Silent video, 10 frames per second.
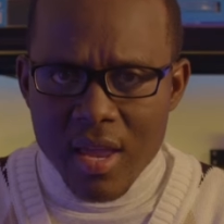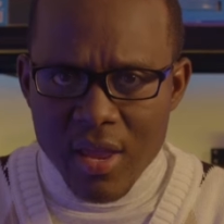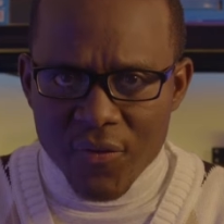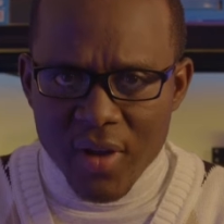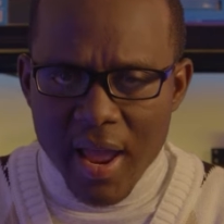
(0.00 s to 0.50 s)

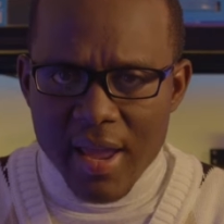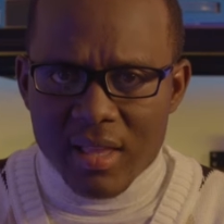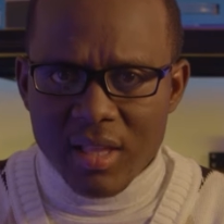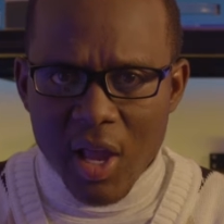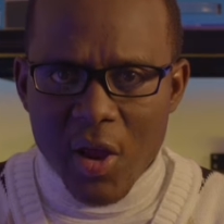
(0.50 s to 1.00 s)
if
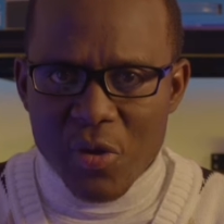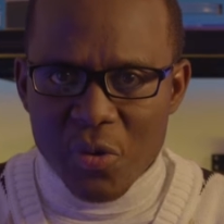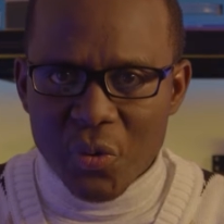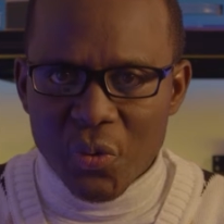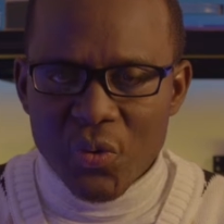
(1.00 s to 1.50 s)
I tell
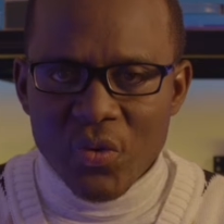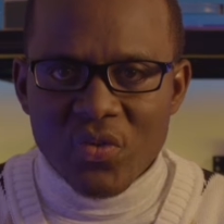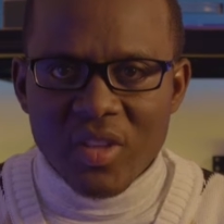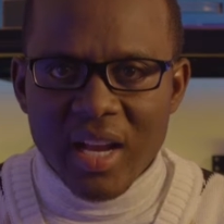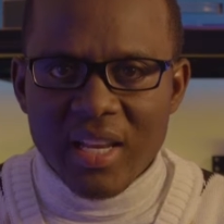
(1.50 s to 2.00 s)
you
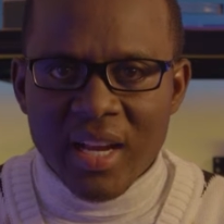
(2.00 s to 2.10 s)
that